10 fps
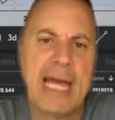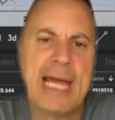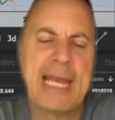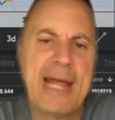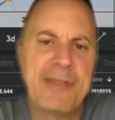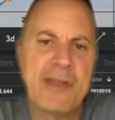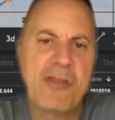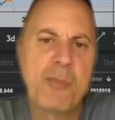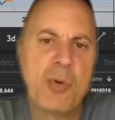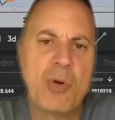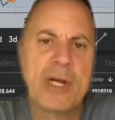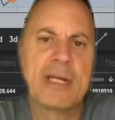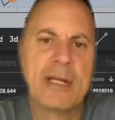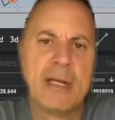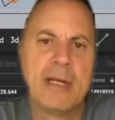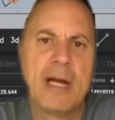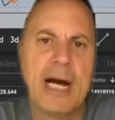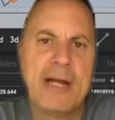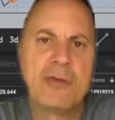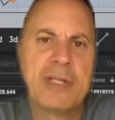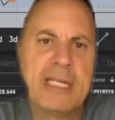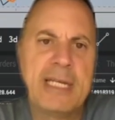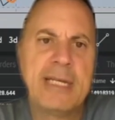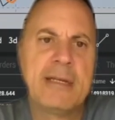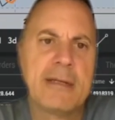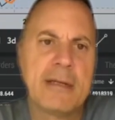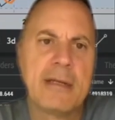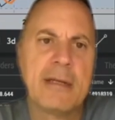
And at this point, I only need,